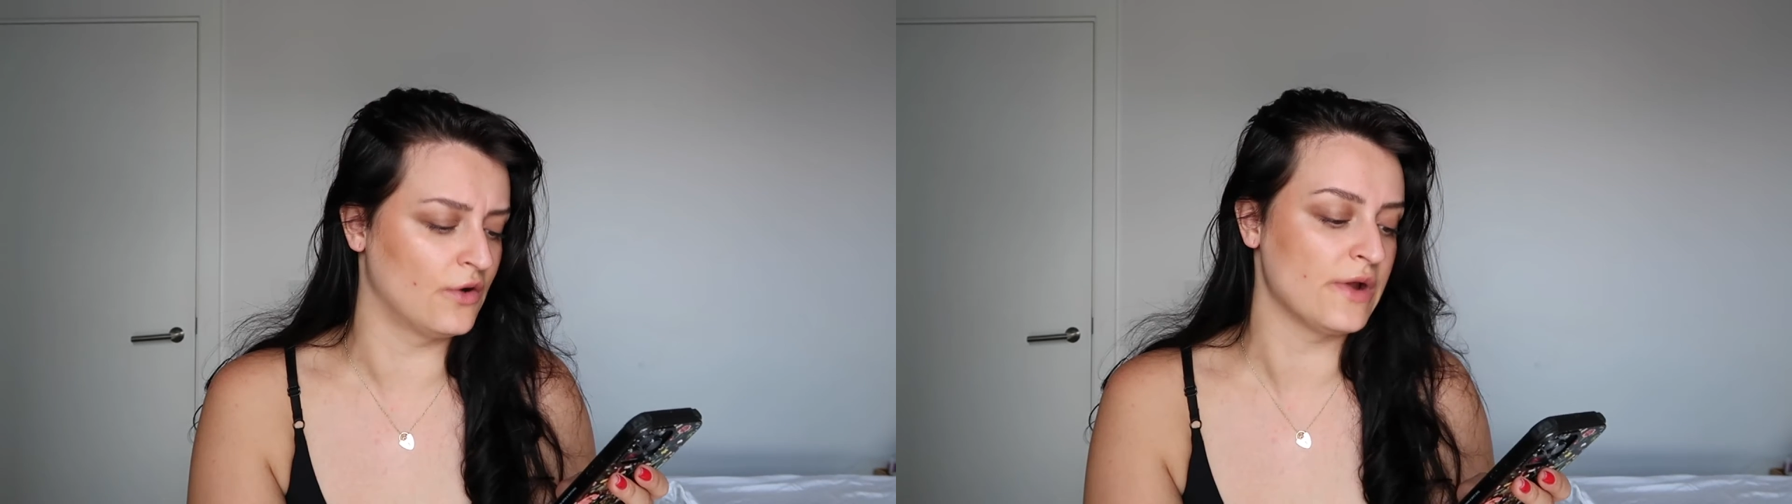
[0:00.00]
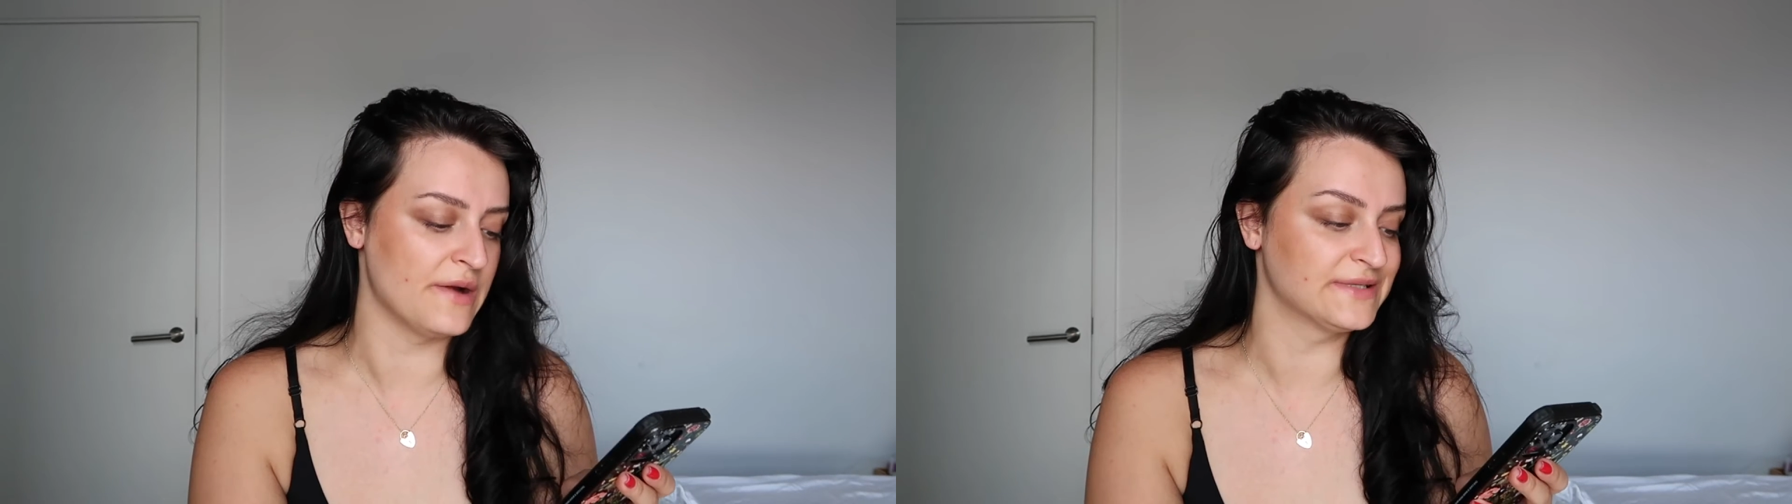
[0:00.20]

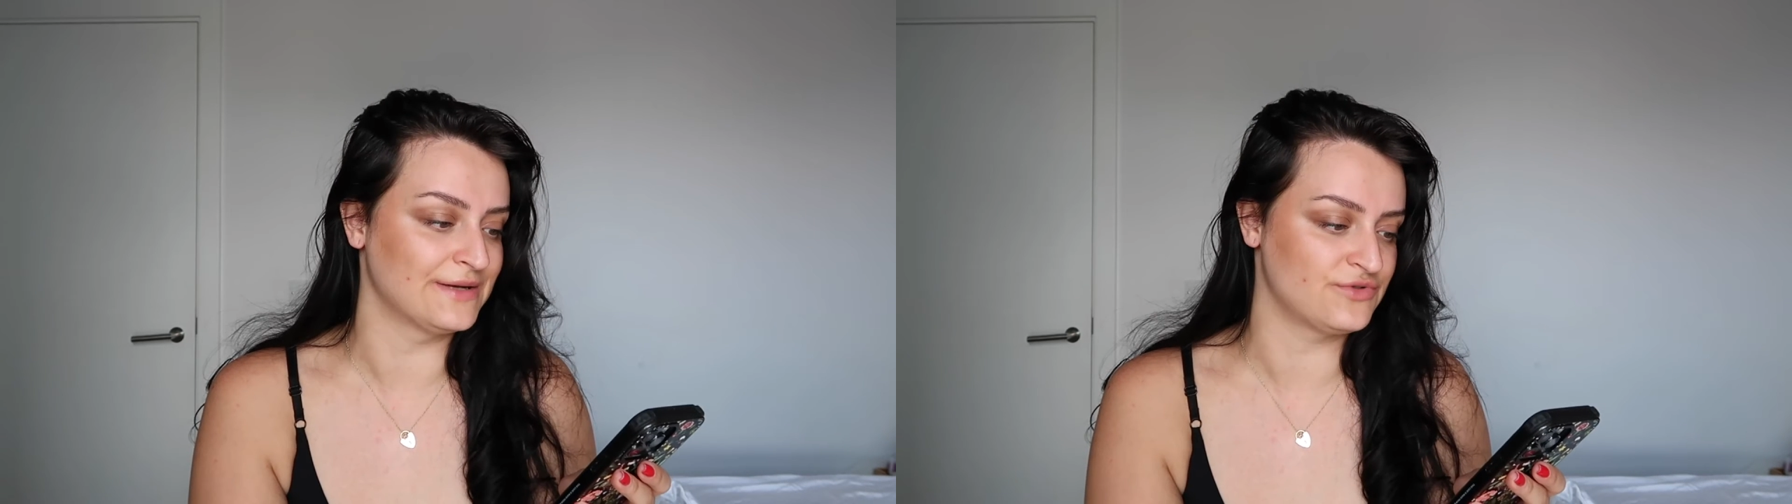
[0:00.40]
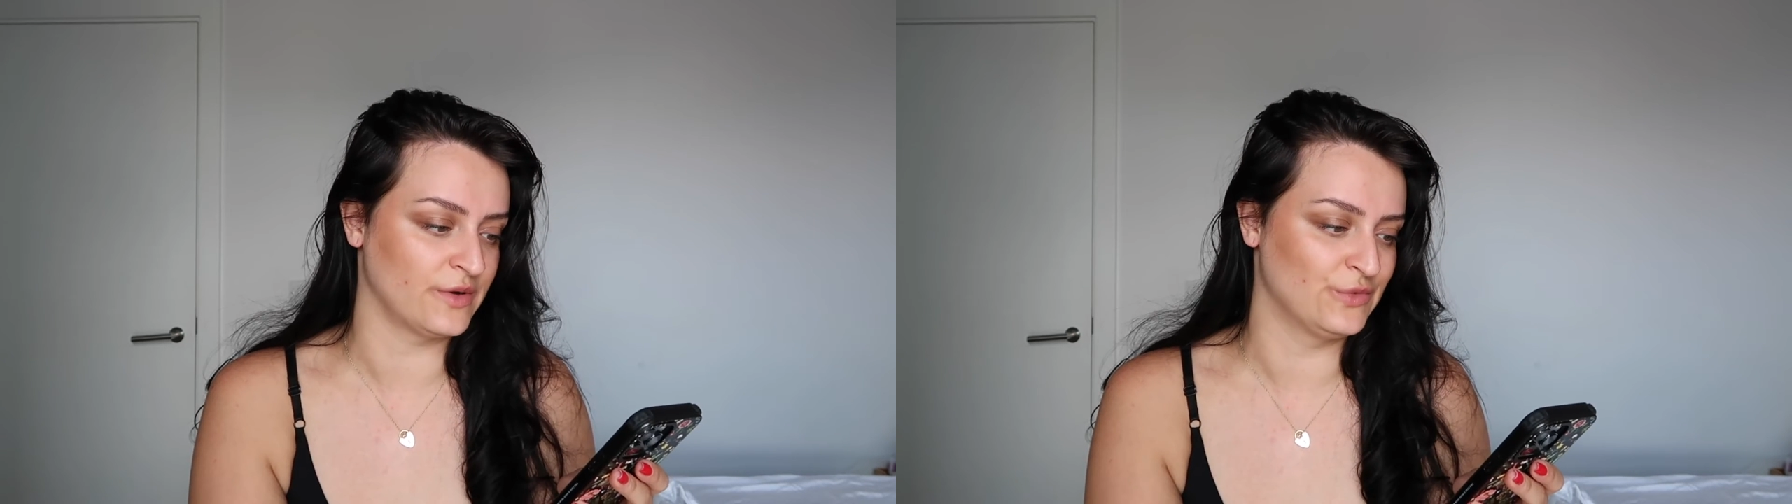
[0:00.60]
Oh no, I was
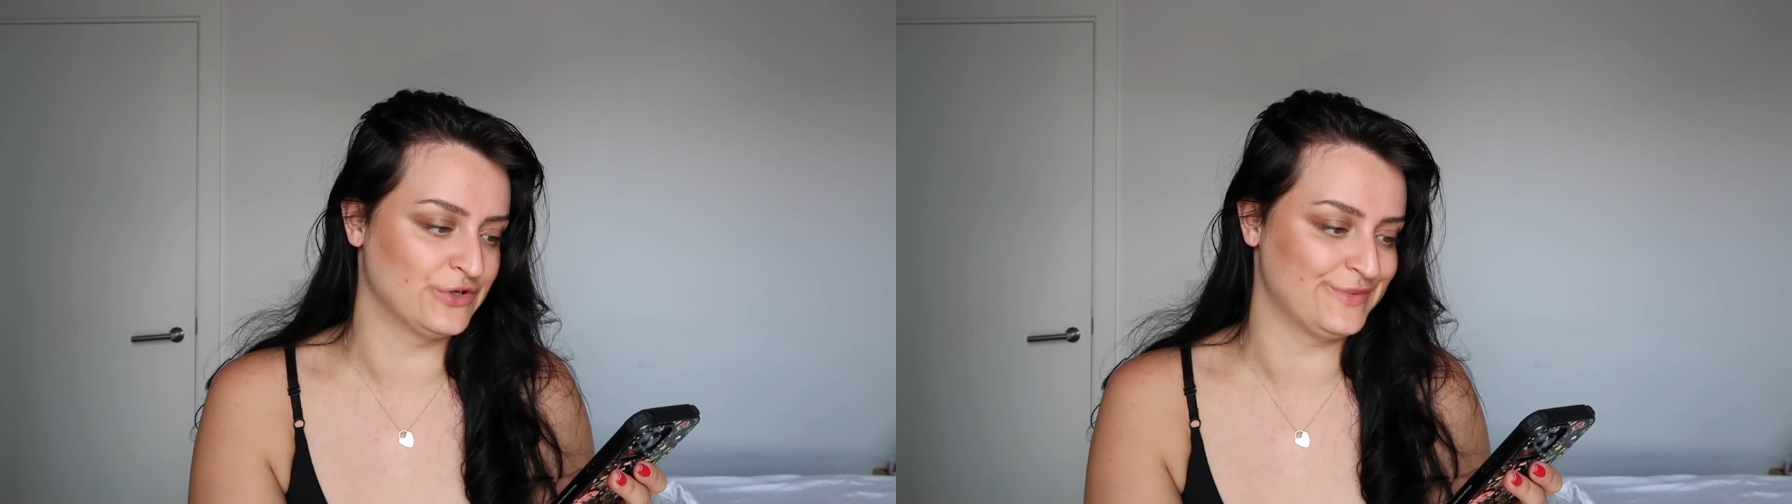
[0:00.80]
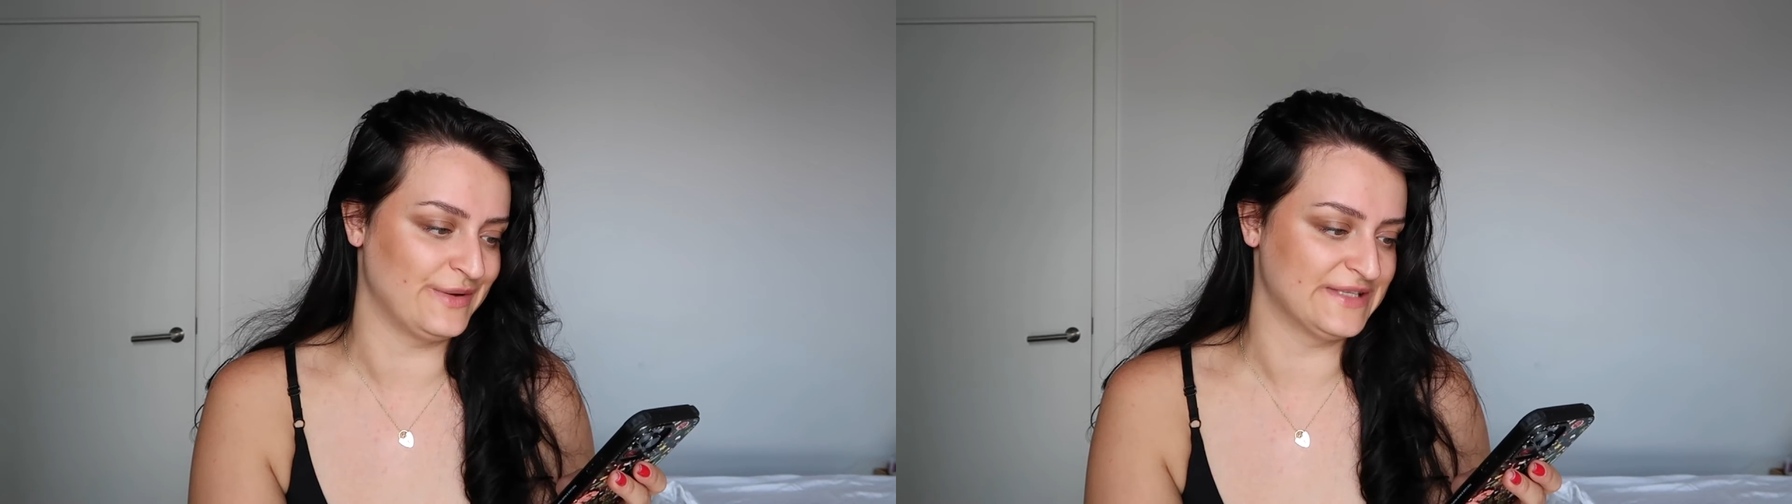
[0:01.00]
allowed to drink
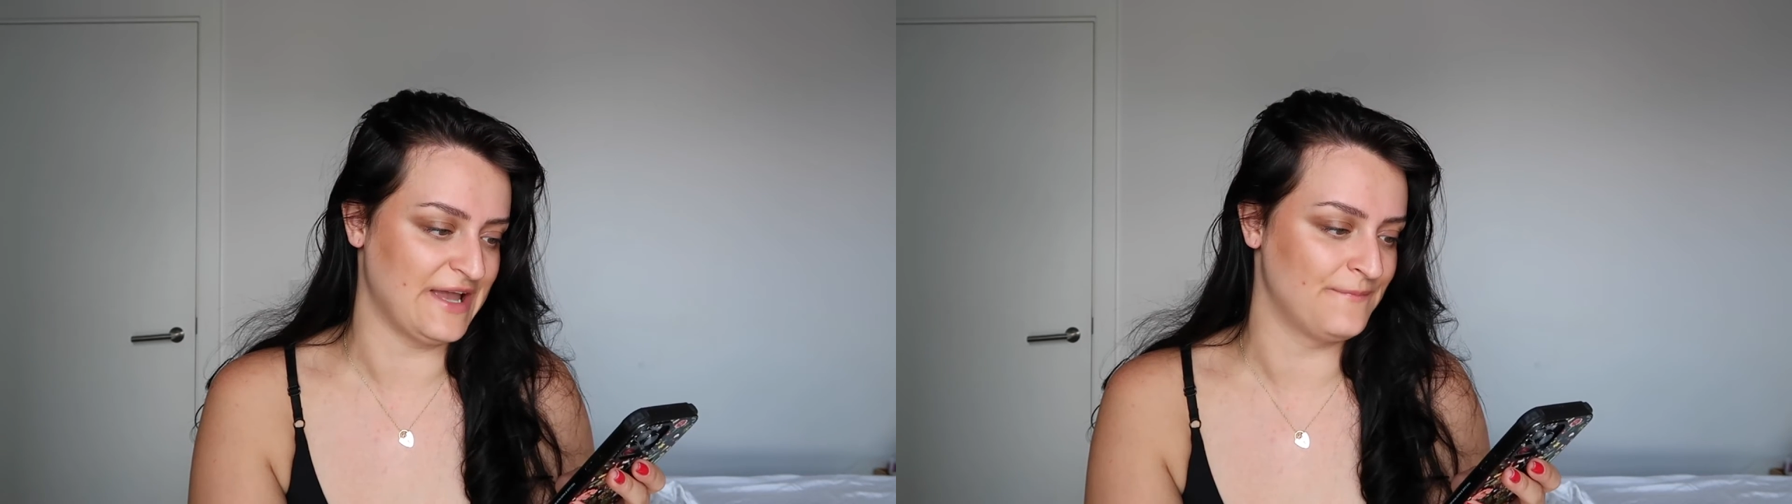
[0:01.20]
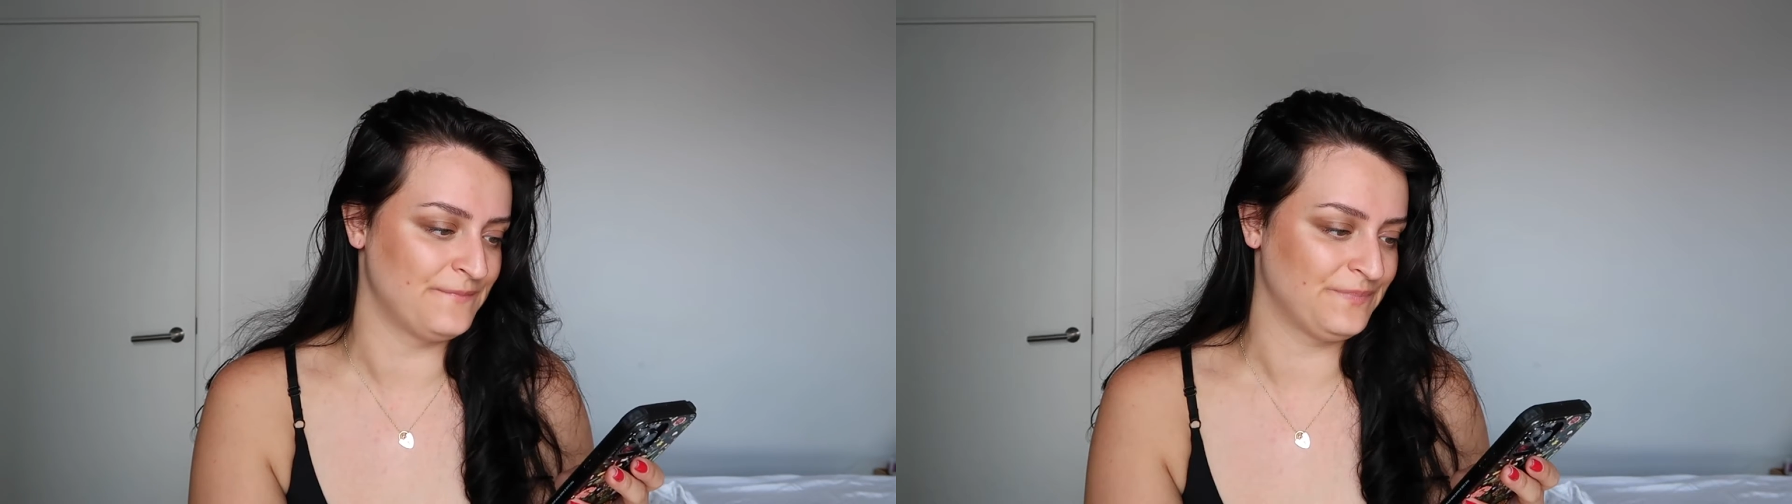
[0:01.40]
water, but that was it.